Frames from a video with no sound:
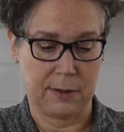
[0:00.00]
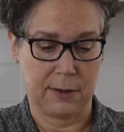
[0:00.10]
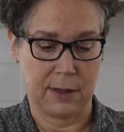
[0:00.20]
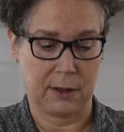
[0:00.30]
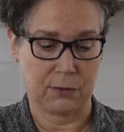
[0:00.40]

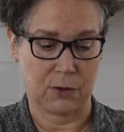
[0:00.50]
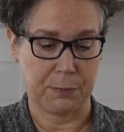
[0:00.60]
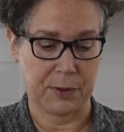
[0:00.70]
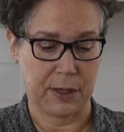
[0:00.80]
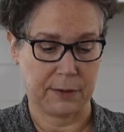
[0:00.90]
then I'll
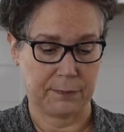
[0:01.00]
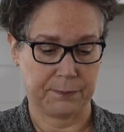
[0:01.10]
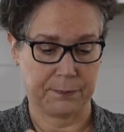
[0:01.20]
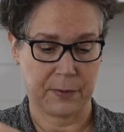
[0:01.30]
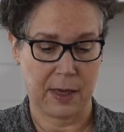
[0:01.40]
drop it in.
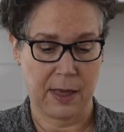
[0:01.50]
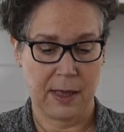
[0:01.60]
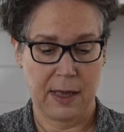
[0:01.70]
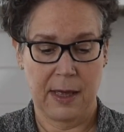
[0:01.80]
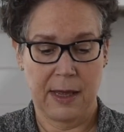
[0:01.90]

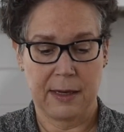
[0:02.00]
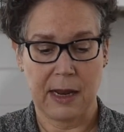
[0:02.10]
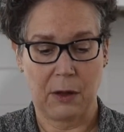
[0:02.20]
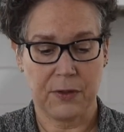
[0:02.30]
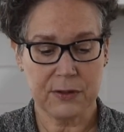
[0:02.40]

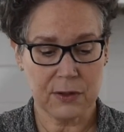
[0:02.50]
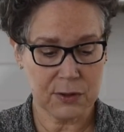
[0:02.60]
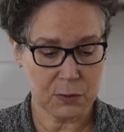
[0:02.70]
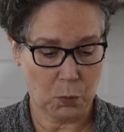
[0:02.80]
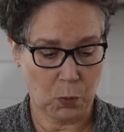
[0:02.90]
Now this
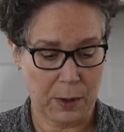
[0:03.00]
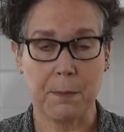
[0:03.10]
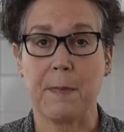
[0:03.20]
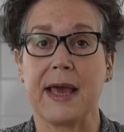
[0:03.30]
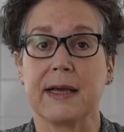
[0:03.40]
is what
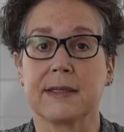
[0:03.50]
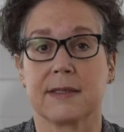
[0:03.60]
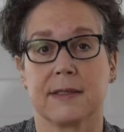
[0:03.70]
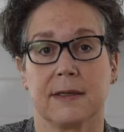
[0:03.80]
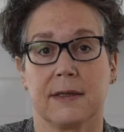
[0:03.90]

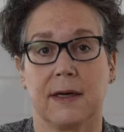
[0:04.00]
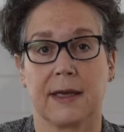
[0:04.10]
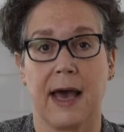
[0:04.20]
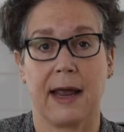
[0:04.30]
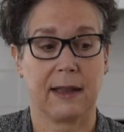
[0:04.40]
makes a
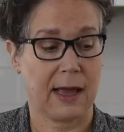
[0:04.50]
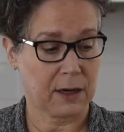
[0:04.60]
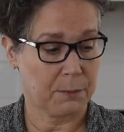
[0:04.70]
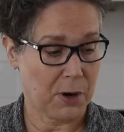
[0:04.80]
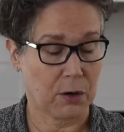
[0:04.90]

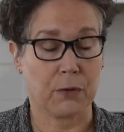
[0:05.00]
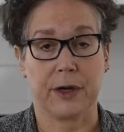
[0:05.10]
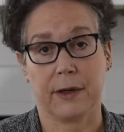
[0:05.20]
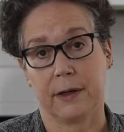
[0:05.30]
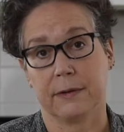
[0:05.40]
Cadillac
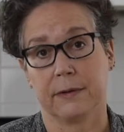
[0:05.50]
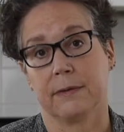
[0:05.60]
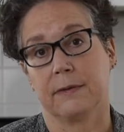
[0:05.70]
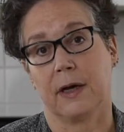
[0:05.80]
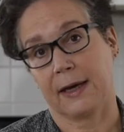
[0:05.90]
Margarita
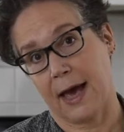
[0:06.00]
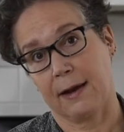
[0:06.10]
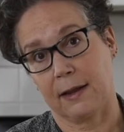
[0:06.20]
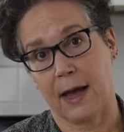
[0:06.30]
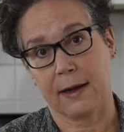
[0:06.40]
a
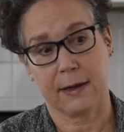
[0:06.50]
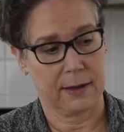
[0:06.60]
Cadillac.